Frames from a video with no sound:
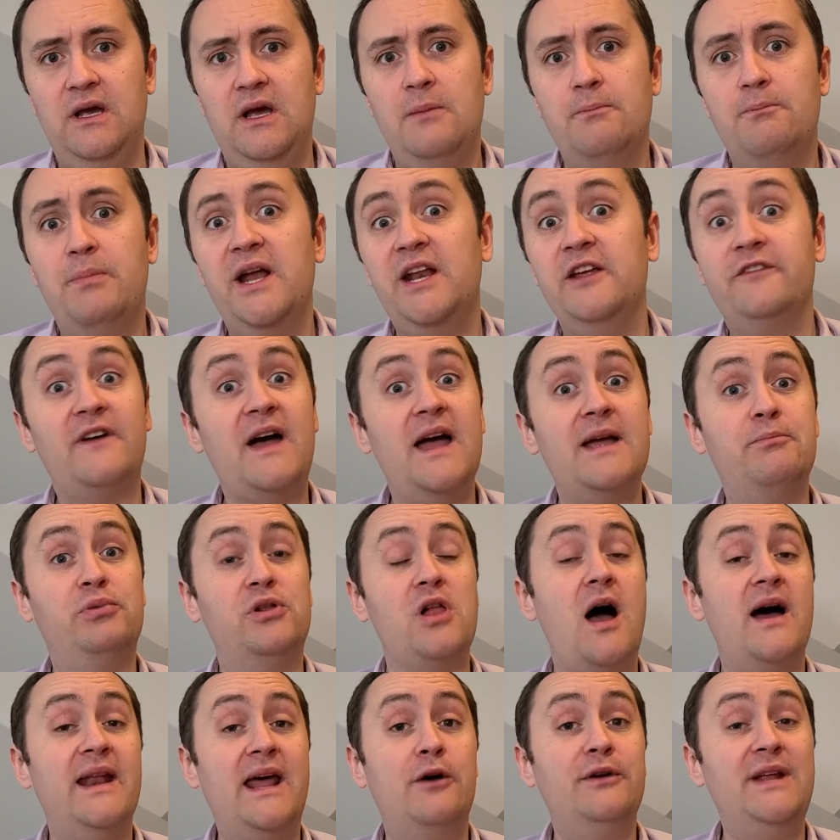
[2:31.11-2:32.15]
But if I
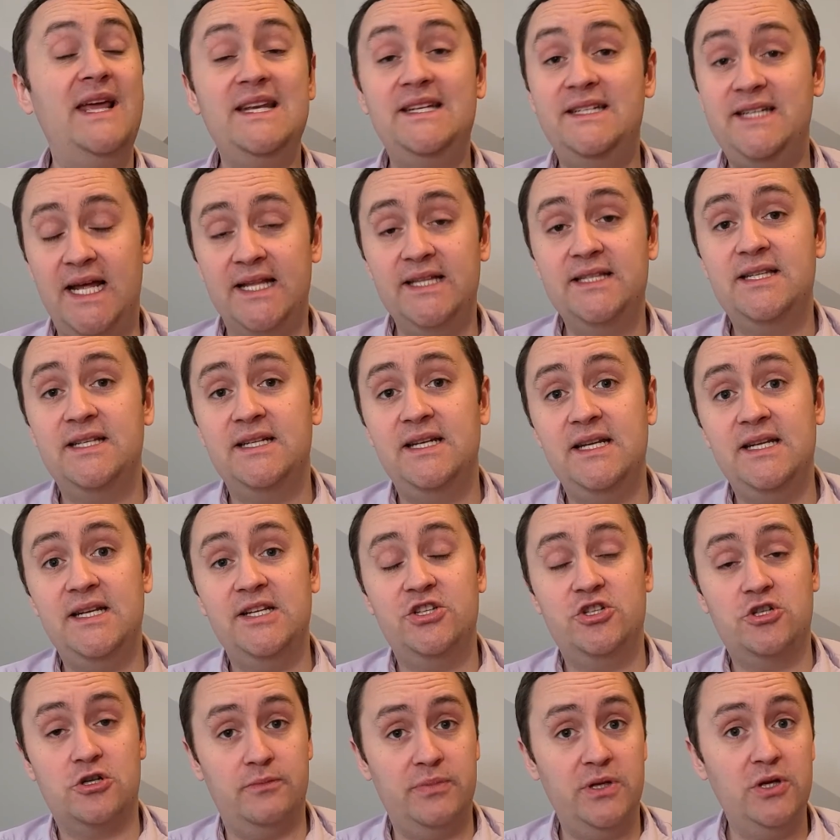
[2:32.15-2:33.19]
plot out a density
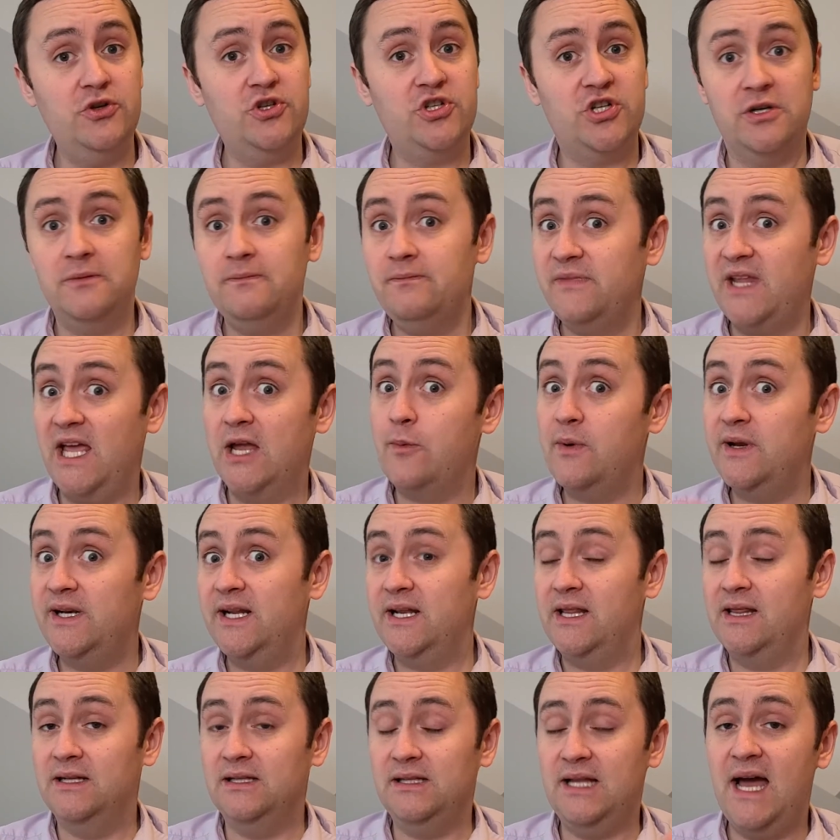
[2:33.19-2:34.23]
distribution, like we did
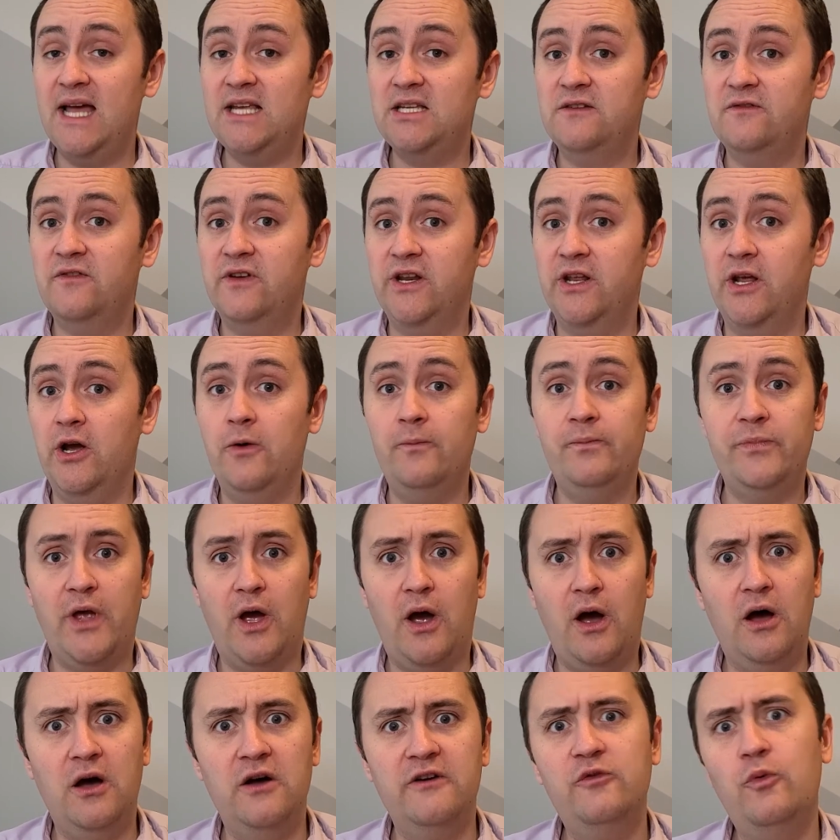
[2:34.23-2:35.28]
in the last video,
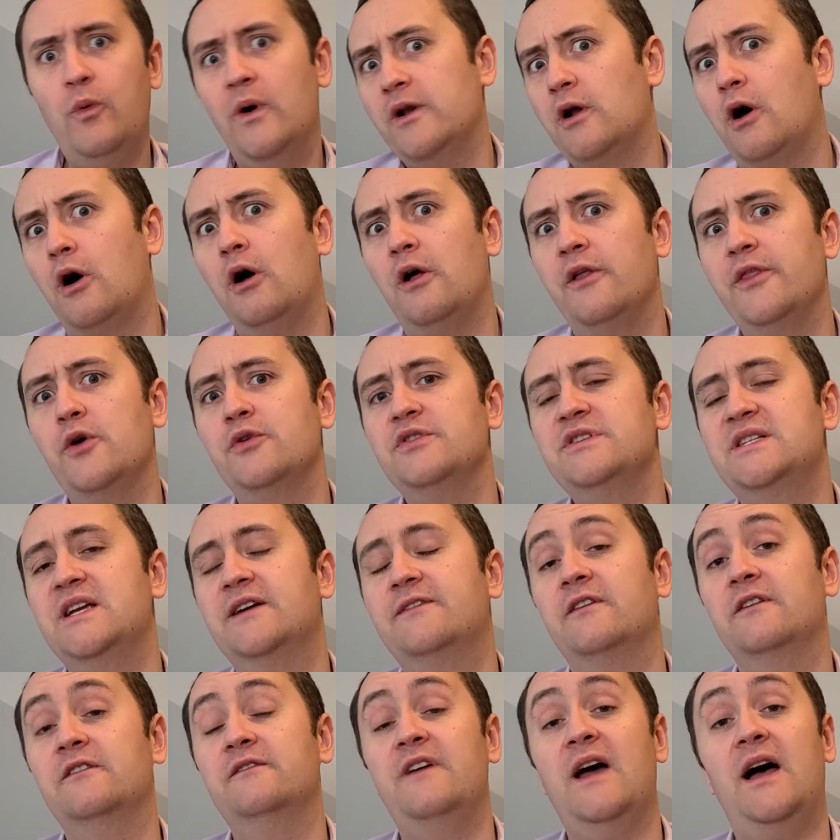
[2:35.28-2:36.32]
of what all those
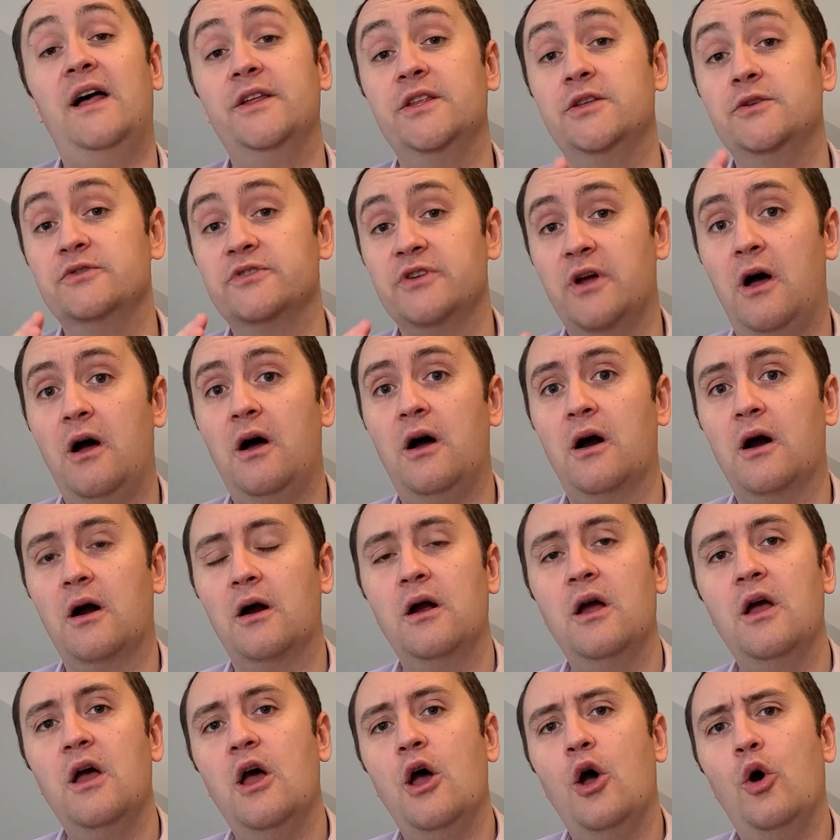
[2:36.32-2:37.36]
different values are,
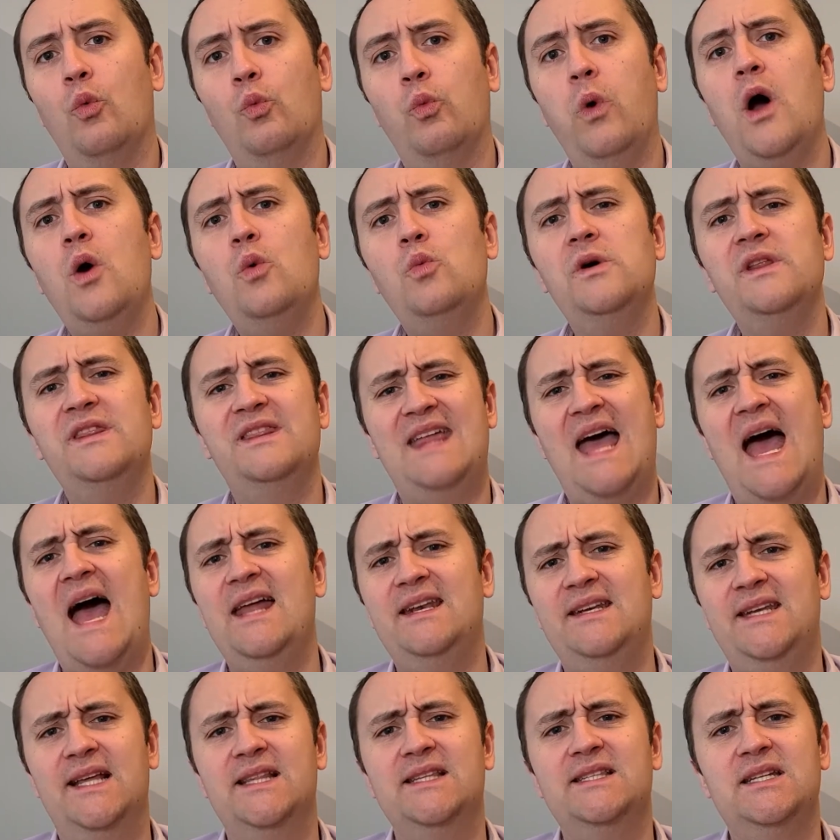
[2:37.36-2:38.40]
what would that
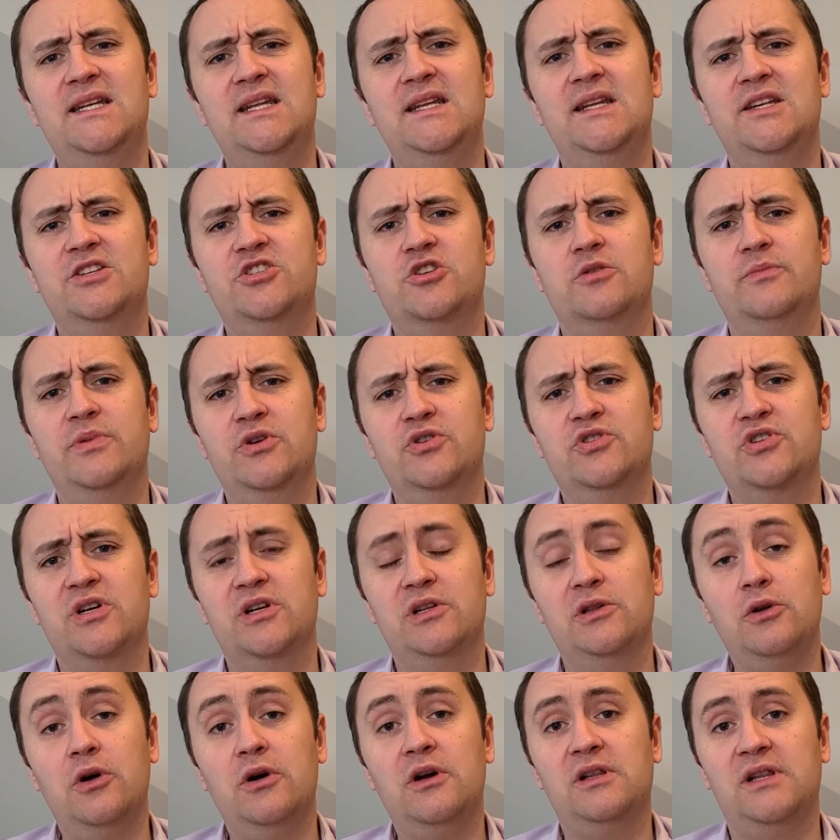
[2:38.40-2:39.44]
density distribution
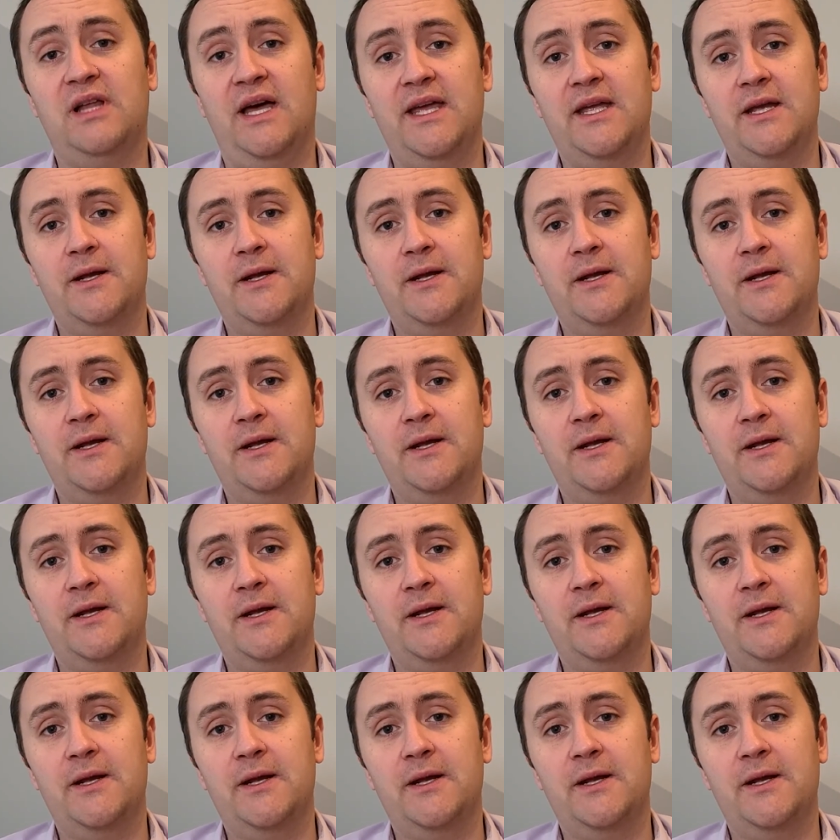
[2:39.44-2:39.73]
look like?